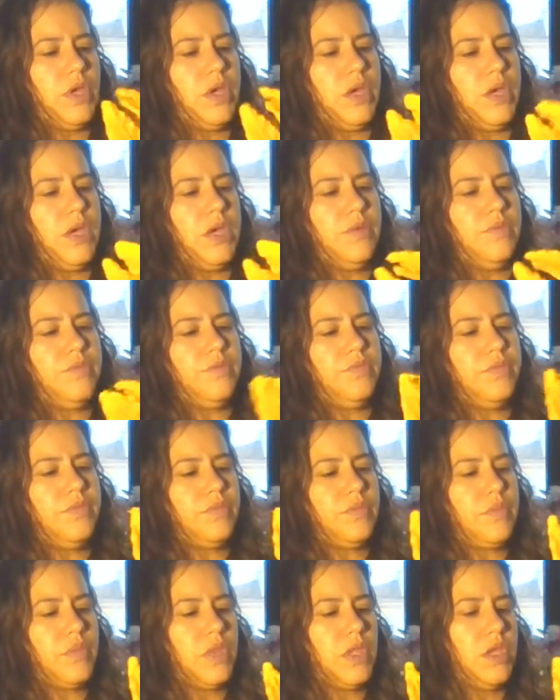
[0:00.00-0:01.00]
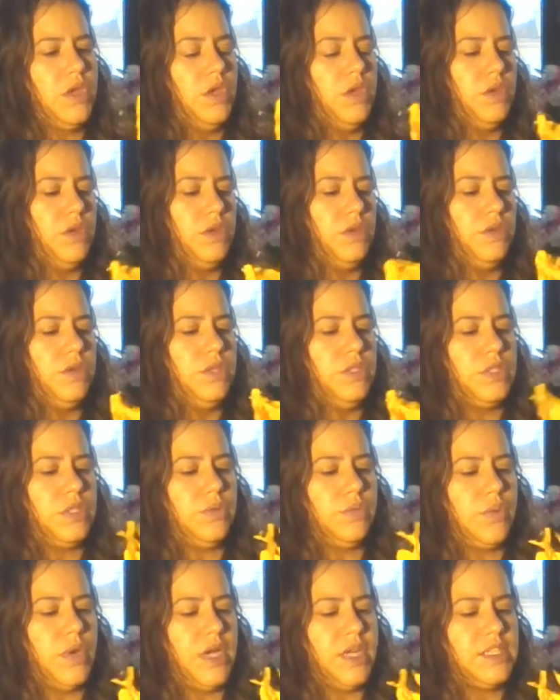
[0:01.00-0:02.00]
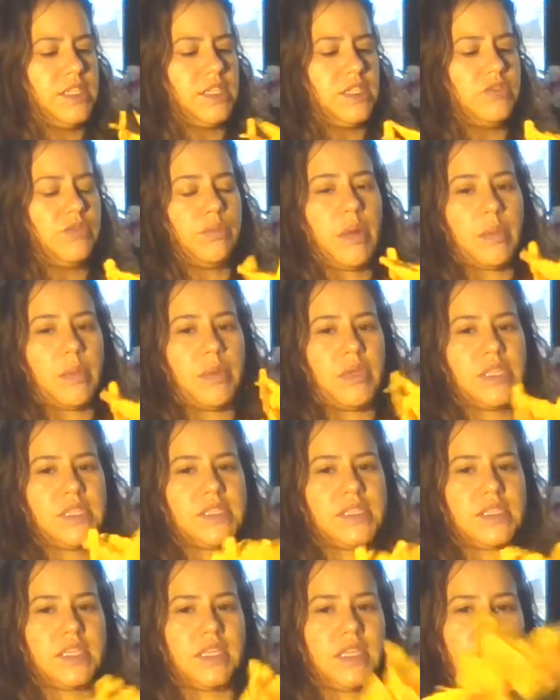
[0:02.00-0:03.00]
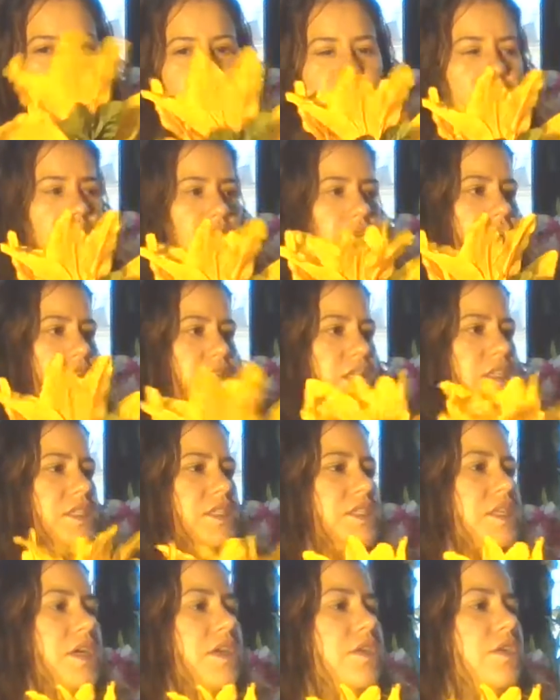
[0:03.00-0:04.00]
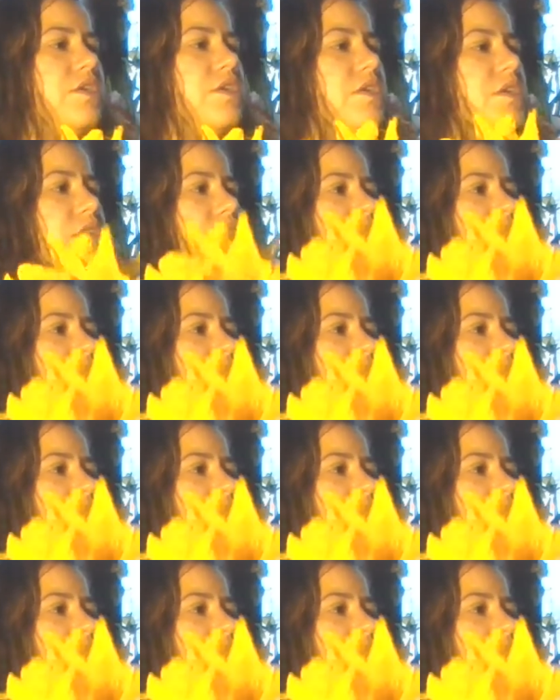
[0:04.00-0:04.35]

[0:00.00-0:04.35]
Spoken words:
Okay. Reason why is because remember this is going to be kind of like the center